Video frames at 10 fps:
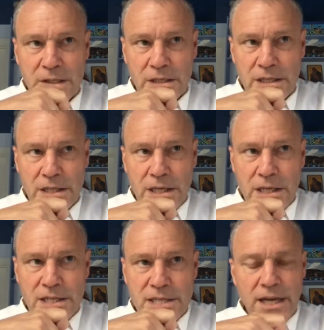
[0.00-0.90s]

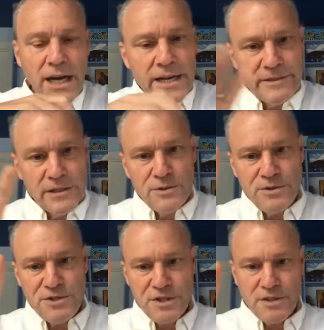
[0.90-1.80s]
it's a kind of
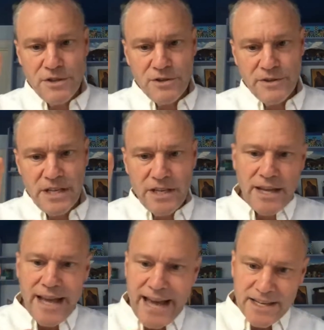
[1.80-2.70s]
illusion that you're
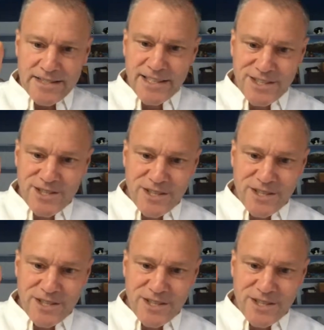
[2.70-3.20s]
getting access to the